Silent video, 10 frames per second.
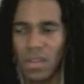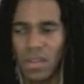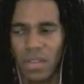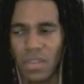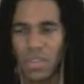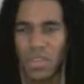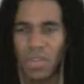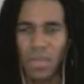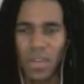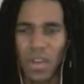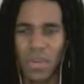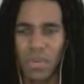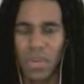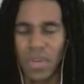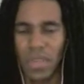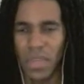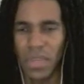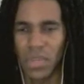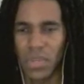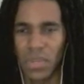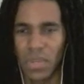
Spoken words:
Let's do another one of these.